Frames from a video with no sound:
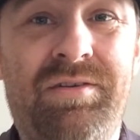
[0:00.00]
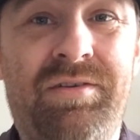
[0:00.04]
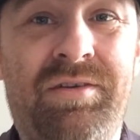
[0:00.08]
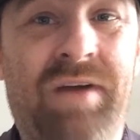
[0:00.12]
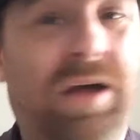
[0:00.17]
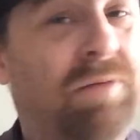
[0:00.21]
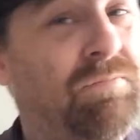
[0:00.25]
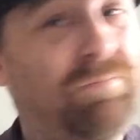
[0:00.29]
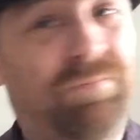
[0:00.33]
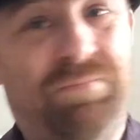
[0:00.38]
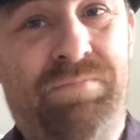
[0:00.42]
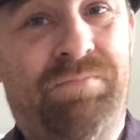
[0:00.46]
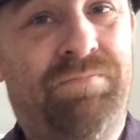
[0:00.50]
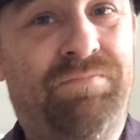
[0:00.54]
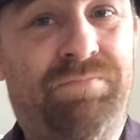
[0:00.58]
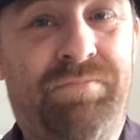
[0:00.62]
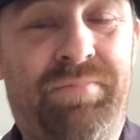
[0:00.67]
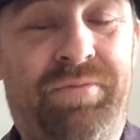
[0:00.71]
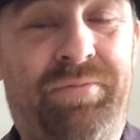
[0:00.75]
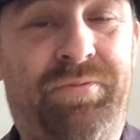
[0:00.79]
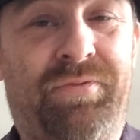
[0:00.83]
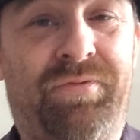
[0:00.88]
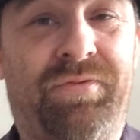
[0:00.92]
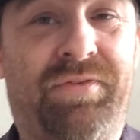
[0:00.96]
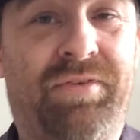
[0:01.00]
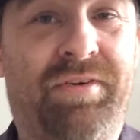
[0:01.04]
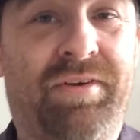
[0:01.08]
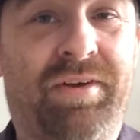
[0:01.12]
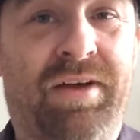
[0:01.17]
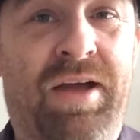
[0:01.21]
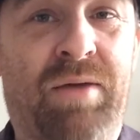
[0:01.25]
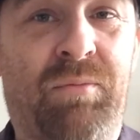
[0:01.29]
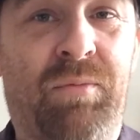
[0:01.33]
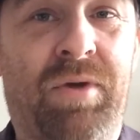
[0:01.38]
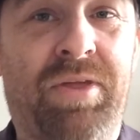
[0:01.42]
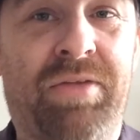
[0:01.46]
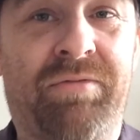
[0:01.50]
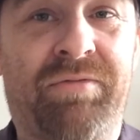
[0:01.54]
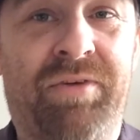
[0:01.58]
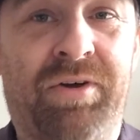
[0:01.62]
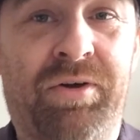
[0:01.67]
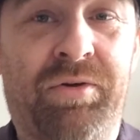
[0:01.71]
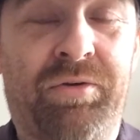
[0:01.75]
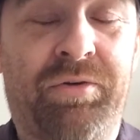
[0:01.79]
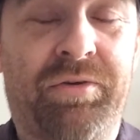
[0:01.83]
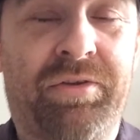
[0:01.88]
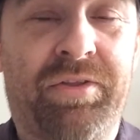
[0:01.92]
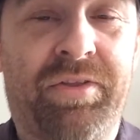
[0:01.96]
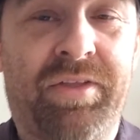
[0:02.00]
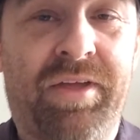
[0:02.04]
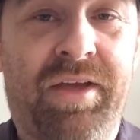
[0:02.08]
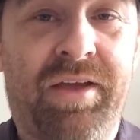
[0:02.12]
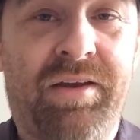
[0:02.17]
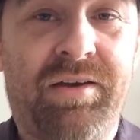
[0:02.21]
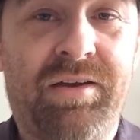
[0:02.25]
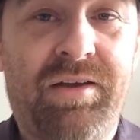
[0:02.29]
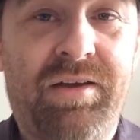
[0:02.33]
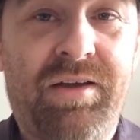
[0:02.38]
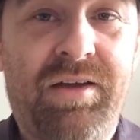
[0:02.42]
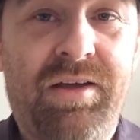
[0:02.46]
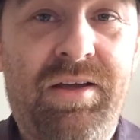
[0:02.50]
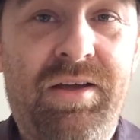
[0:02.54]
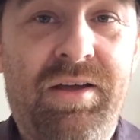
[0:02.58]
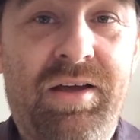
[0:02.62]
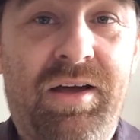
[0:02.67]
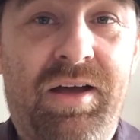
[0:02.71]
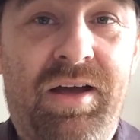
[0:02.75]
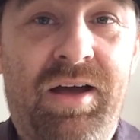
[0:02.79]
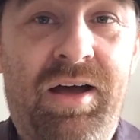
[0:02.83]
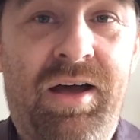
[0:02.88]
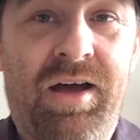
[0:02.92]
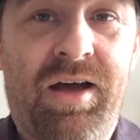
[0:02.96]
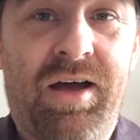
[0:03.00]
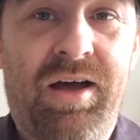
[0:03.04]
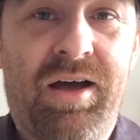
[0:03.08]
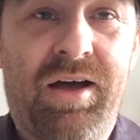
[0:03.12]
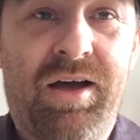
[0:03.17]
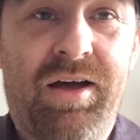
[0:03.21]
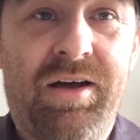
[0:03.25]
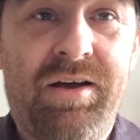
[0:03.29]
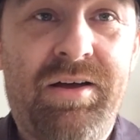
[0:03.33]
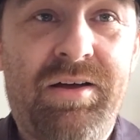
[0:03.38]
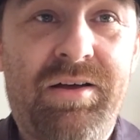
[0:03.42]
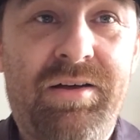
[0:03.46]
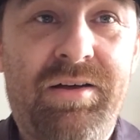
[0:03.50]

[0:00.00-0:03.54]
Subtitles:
I'm way the fuck older than that.